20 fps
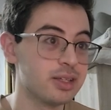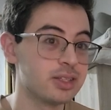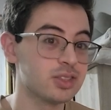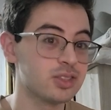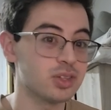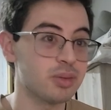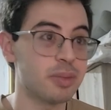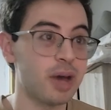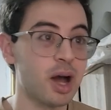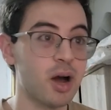
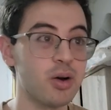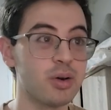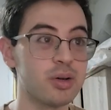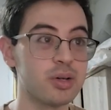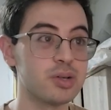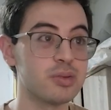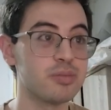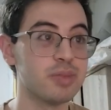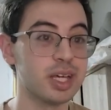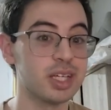somehow
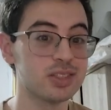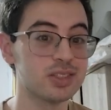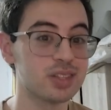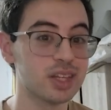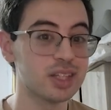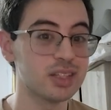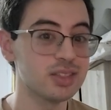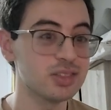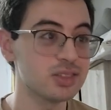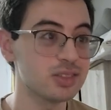it makes
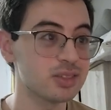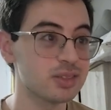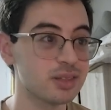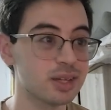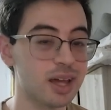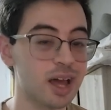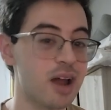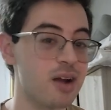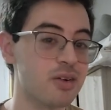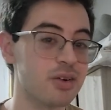sense.
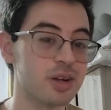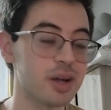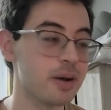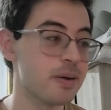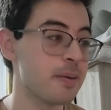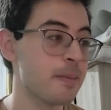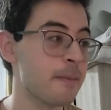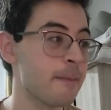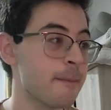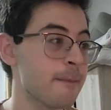I don't know.
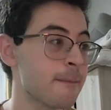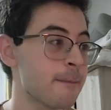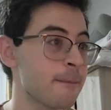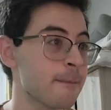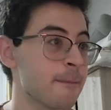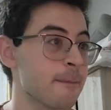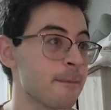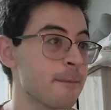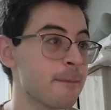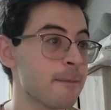
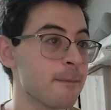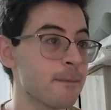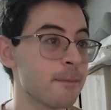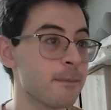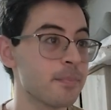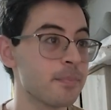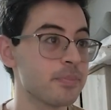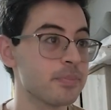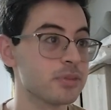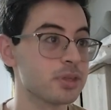
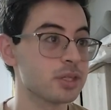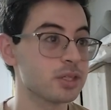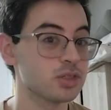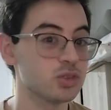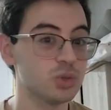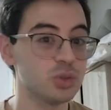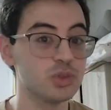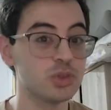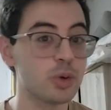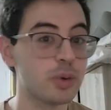
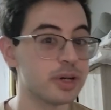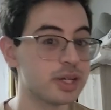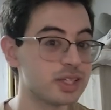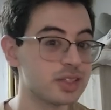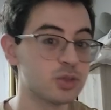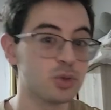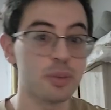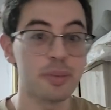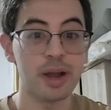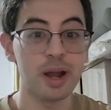So he's going
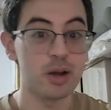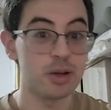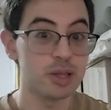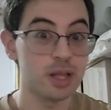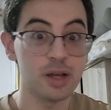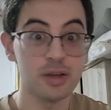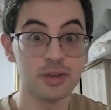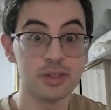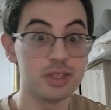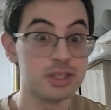into a
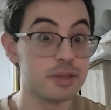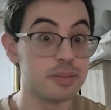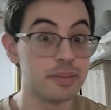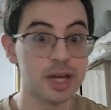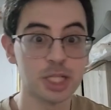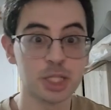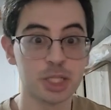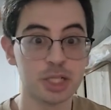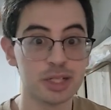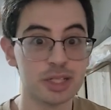parallel
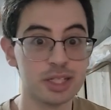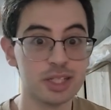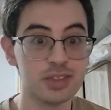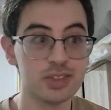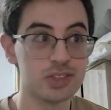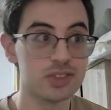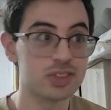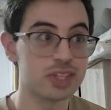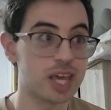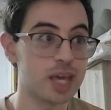dimension.
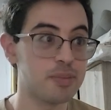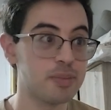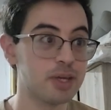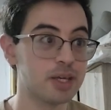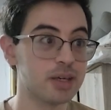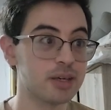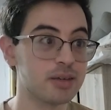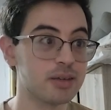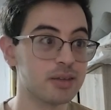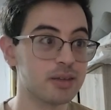He's
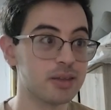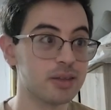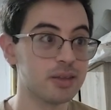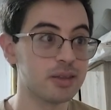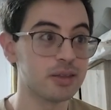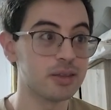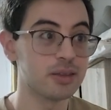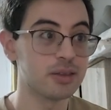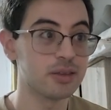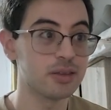escaping
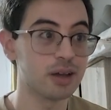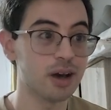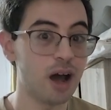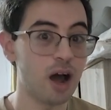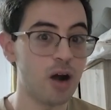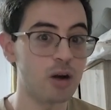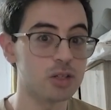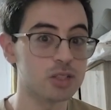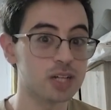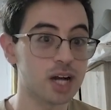
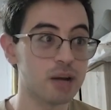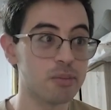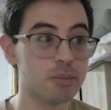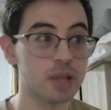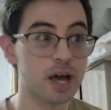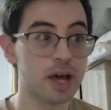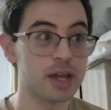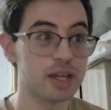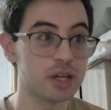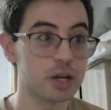our
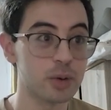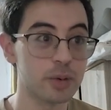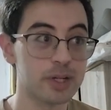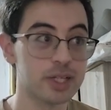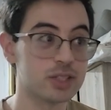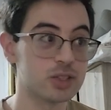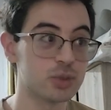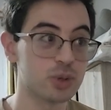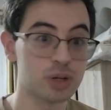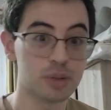timeline and
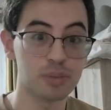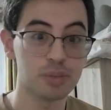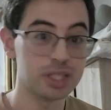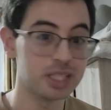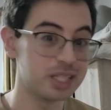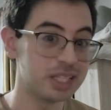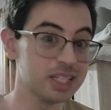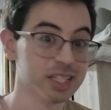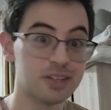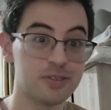going into a
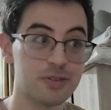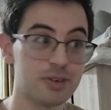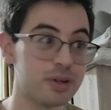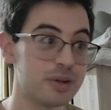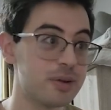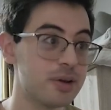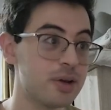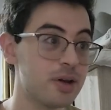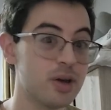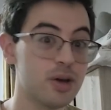completely
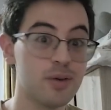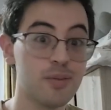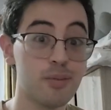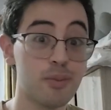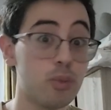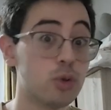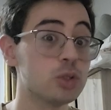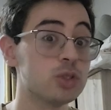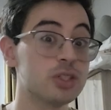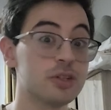different
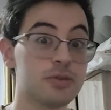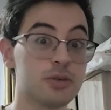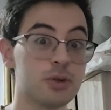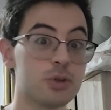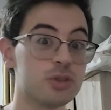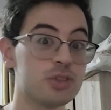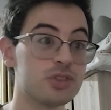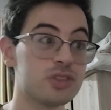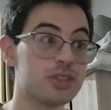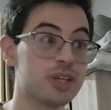
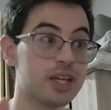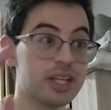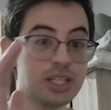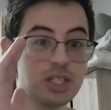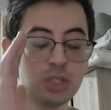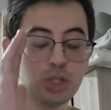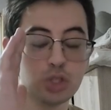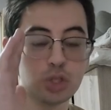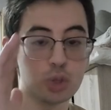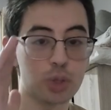multiverse, and
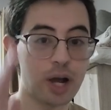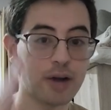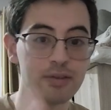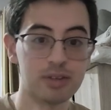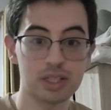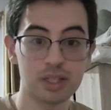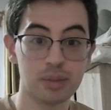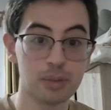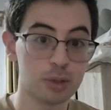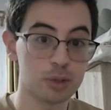he's just
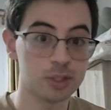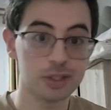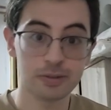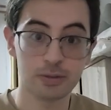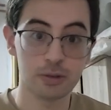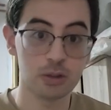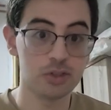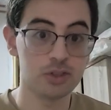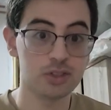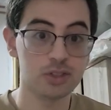traveling the
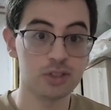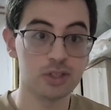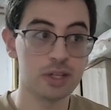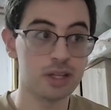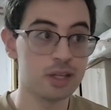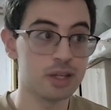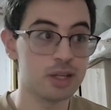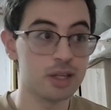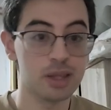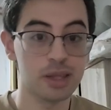multiverse
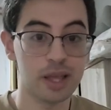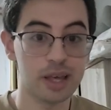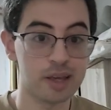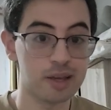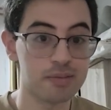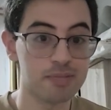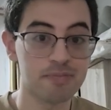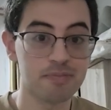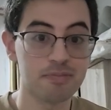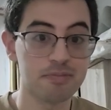like